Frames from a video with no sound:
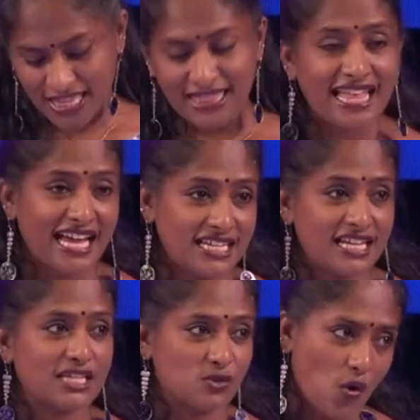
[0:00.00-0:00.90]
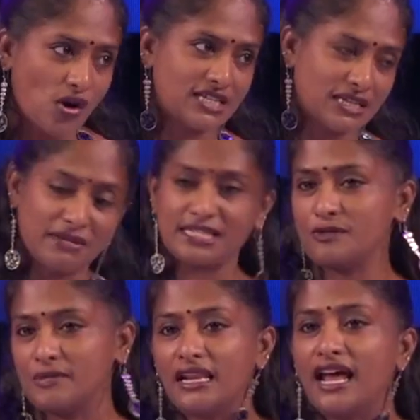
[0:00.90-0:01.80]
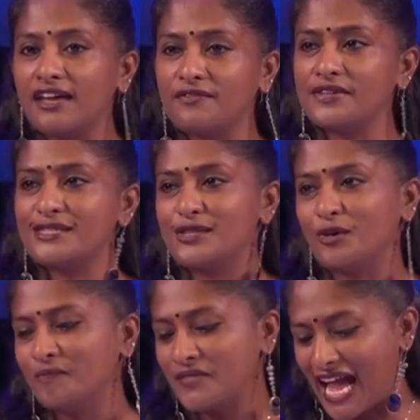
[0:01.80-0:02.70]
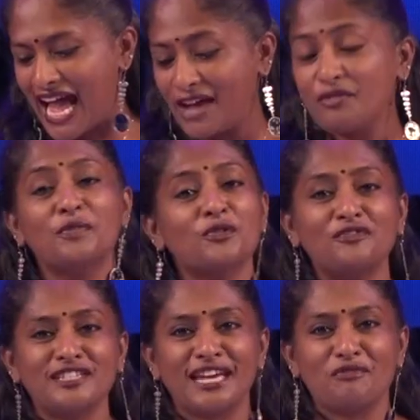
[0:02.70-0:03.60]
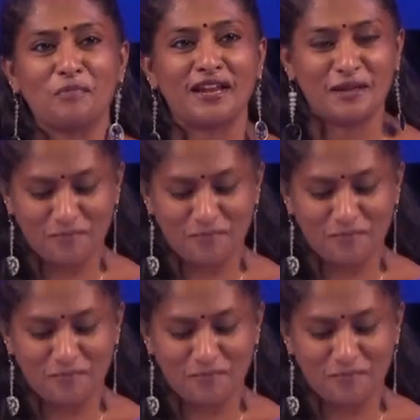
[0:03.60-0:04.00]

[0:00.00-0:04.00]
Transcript: That is what it means to be alive. So, have a beautiful day, everybody.